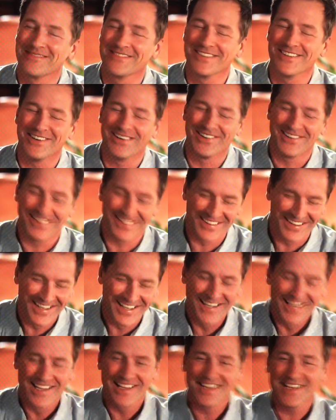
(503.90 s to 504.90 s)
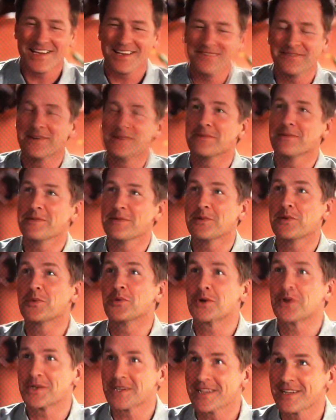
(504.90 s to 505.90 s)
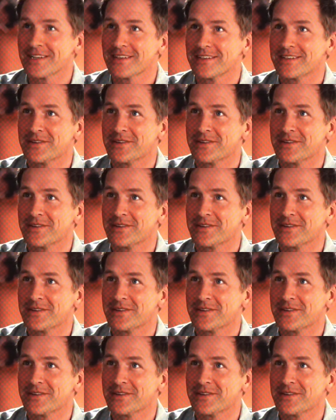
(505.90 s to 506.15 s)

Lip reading: No, let me word it a little